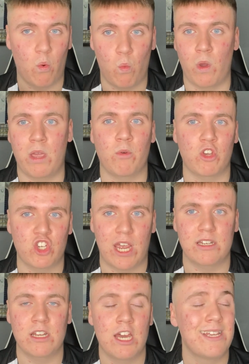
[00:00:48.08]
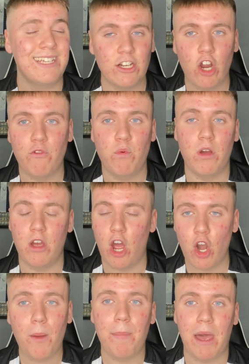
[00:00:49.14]
we were shit. Second half were a
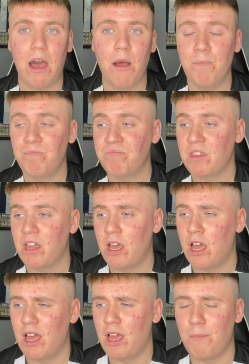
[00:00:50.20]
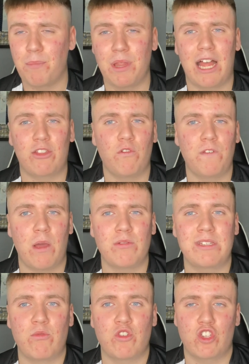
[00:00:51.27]
lot better. But I don't know if that was
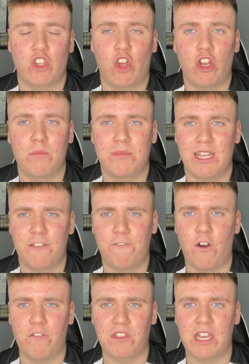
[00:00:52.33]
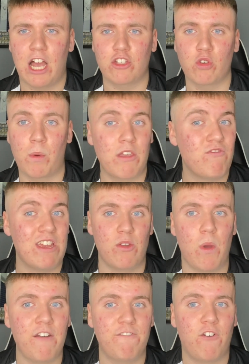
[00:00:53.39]
down just to Tottenham take the foot off the gas or where you really
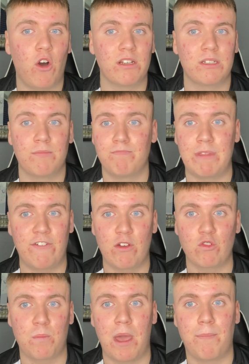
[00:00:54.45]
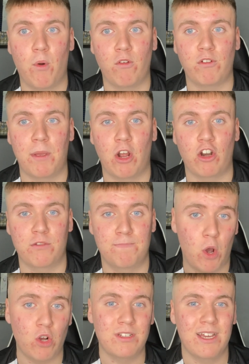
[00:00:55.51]
went for it. I think it was a bit of both, to be honest.
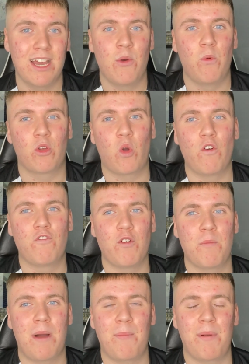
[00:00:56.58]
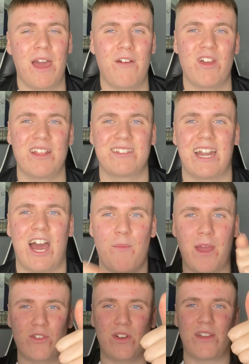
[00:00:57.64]
But we'll go through my player ratings now.
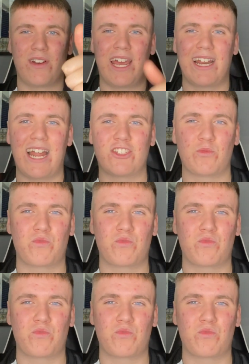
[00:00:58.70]
Make sure to leave a like, and